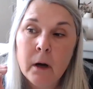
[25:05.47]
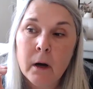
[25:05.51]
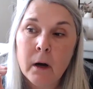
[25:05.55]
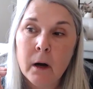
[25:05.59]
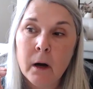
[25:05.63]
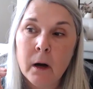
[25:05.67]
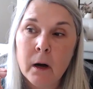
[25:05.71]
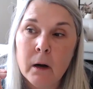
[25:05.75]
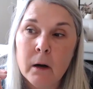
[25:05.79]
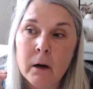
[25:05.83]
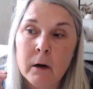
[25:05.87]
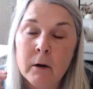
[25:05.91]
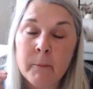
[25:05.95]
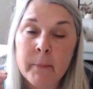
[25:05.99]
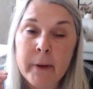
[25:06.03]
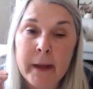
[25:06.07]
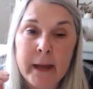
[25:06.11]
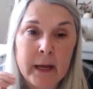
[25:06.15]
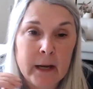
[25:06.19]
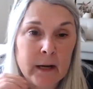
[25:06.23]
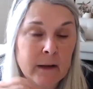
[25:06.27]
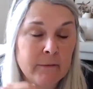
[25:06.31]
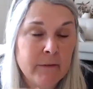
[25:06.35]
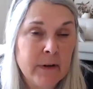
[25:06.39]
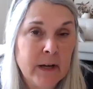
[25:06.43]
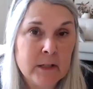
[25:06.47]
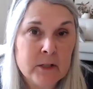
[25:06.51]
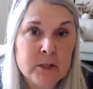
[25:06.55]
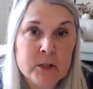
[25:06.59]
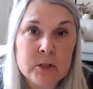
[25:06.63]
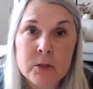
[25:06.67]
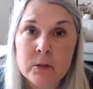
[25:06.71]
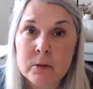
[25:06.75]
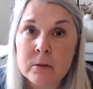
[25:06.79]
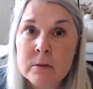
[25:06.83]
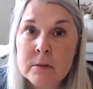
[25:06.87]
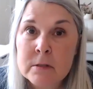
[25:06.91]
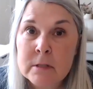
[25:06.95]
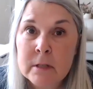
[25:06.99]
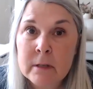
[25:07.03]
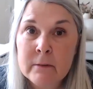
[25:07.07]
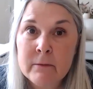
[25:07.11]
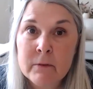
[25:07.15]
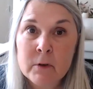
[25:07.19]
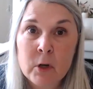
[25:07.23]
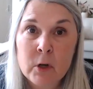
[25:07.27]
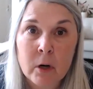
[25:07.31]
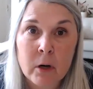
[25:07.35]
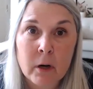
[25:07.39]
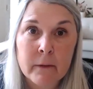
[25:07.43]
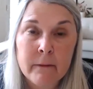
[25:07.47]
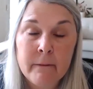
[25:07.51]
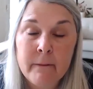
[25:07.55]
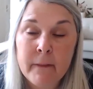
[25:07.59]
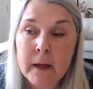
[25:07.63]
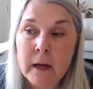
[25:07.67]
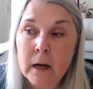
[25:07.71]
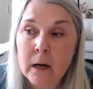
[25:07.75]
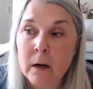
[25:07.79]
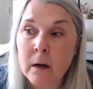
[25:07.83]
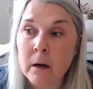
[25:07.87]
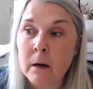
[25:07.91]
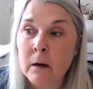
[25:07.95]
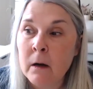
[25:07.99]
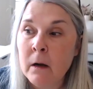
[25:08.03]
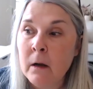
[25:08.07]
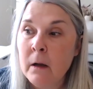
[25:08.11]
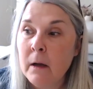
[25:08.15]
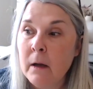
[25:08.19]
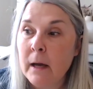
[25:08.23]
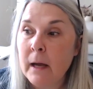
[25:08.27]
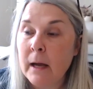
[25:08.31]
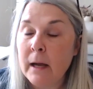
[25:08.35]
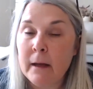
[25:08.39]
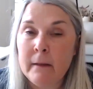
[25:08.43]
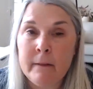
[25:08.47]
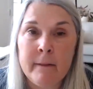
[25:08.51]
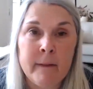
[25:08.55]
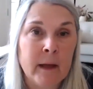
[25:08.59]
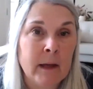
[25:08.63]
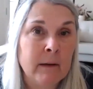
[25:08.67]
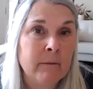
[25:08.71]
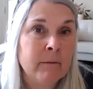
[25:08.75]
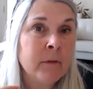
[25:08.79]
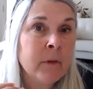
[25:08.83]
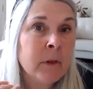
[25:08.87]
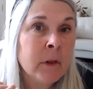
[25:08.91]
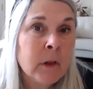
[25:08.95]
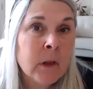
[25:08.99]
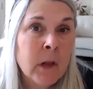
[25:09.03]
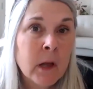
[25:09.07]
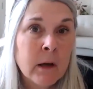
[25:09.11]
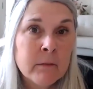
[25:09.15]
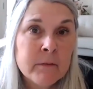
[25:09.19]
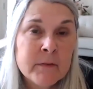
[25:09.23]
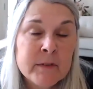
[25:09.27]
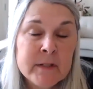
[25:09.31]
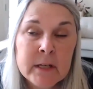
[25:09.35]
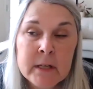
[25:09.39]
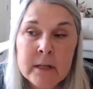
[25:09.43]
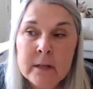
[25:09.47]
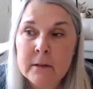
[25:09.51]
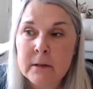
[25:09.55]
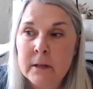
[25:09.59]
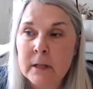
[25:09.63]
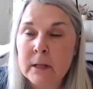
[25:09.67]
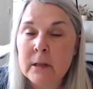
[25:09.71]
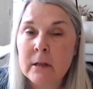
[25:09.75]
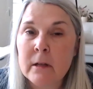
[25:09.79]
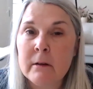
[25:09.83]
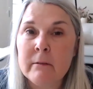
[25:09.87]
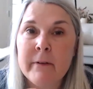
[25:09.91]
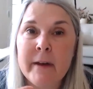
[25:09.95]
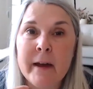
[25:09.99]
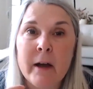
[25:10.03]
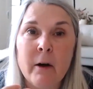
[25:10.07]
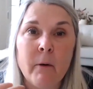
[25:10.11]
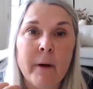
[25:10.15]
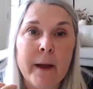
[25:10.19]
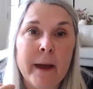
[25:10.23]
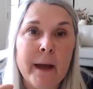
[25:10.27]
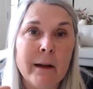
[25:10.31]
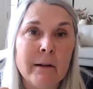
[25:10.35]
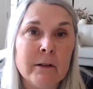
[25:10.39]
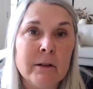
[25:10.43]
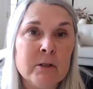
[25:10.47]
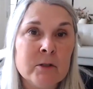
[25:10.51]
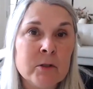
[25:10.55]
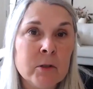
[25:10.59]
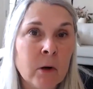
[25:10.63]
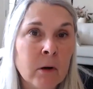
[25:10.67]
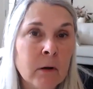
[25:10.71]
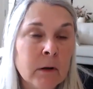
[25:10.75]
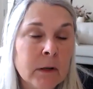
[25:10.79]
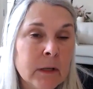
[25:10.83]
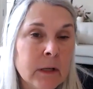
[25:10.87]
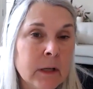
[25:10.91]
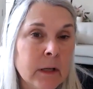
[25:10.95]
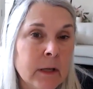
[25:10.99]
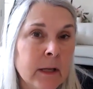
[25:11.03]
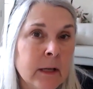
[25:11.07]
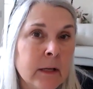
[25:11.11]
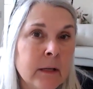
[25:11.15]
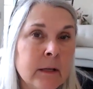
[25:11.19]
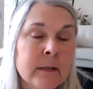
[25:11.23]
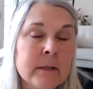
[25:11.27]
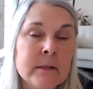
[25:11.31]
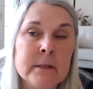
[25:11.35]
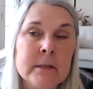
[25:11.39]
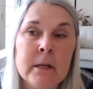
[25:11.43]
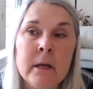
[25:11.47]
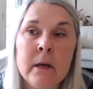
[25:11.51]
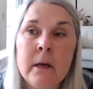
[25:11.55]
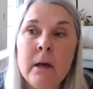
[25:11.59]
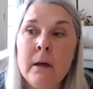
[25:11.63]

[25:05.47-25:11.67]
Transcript: And I've had students that have gone there and they've loved it. They love how hands-on it is.